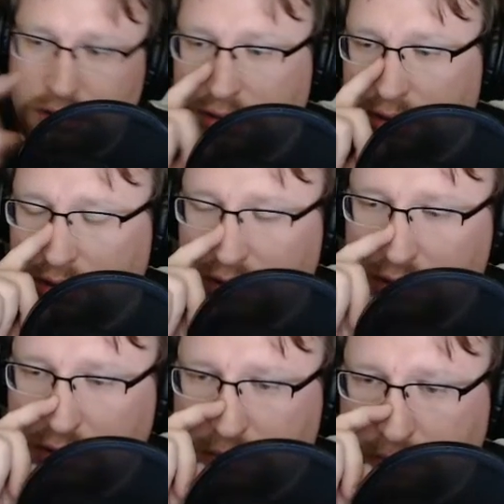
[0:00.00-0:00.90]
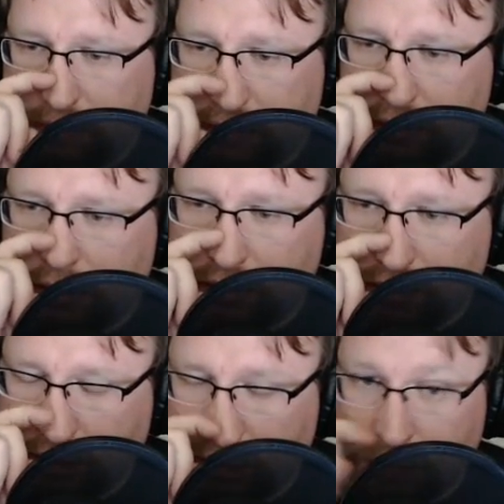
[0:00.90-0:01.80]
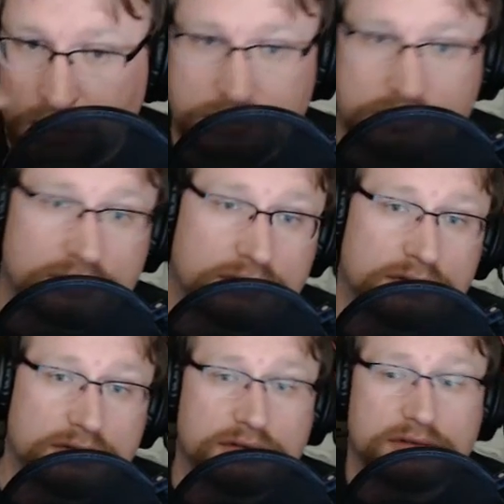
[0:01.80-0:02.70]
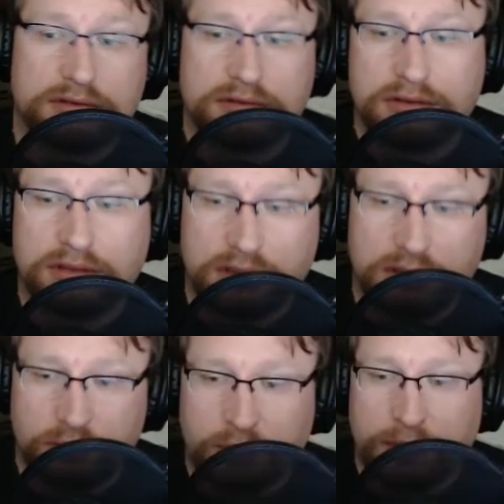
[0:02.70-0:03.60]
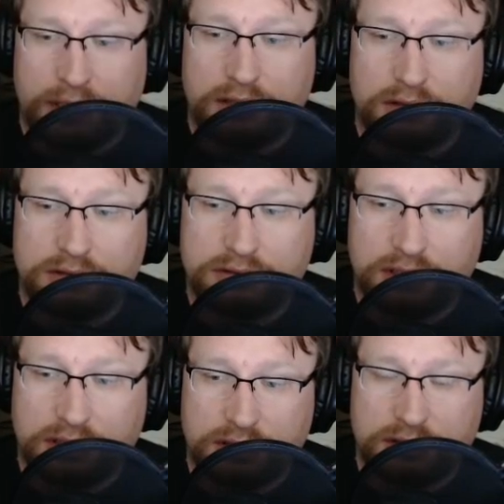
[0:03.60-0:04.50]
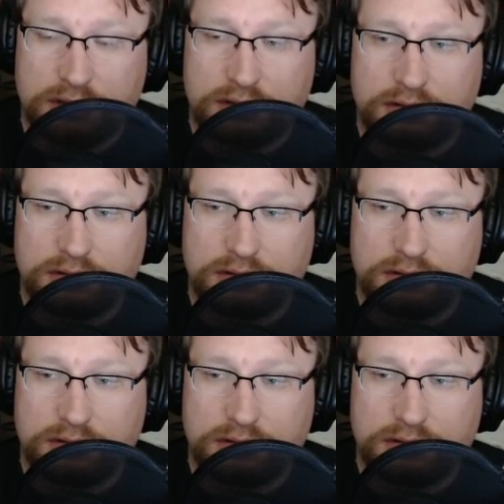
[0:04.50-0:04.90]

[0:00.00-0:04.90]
Yeah, but anyways, he'll be back here in a second.